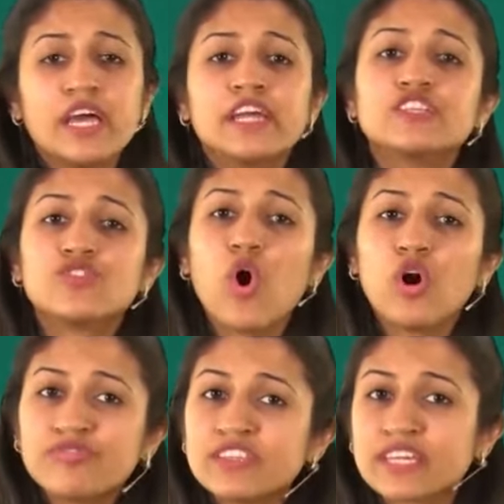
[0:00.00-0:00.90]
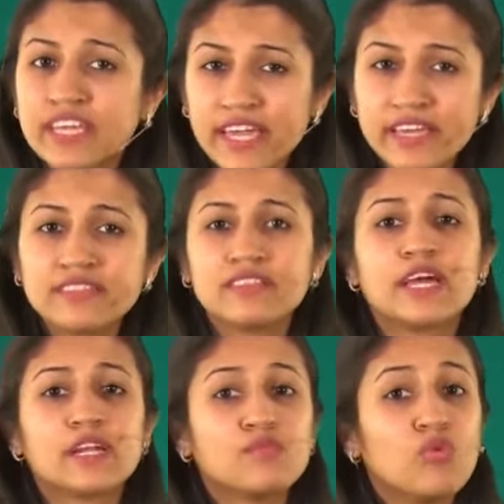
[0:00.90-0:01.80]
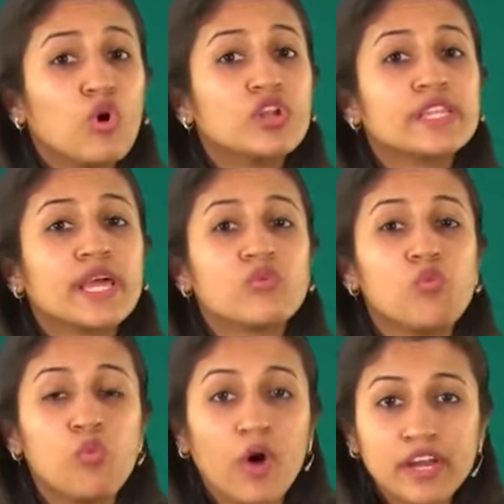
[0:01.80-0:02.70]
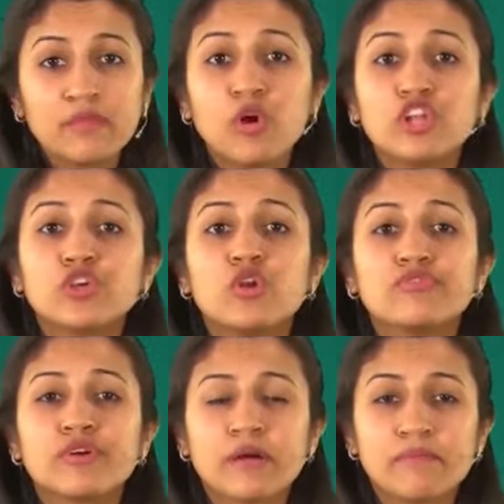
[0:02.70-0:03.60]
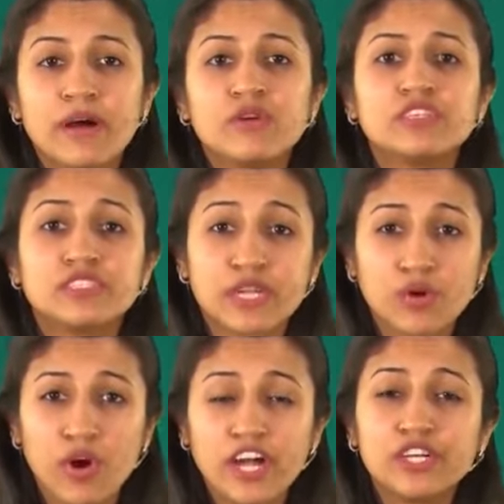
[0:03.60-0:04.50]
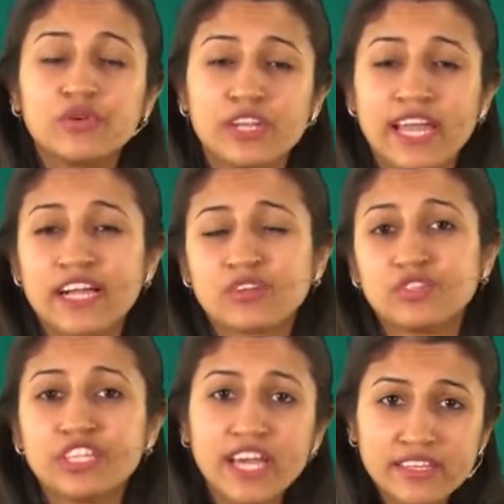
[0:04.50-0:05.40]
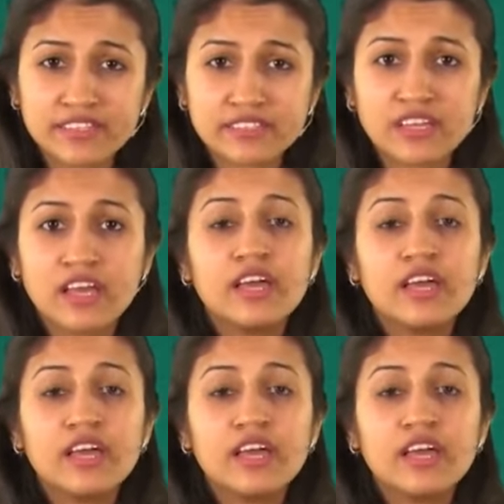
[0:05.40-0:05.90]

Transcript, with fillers: it is often the case that more than one molecule of a compound is required to react with the others.